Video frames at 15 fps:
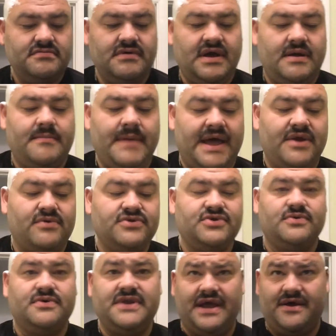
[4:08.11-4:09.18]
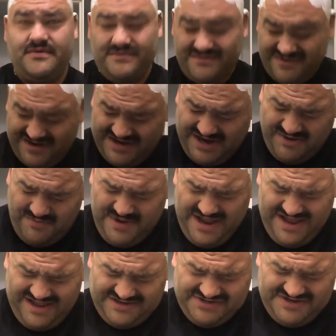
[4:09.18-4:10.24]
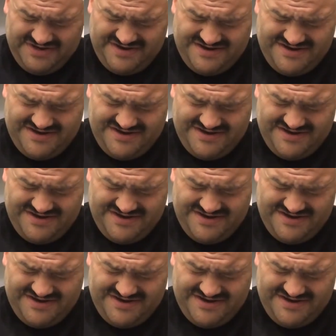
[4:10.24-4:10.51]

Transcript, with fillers: Um, I don't do a down, a down pass.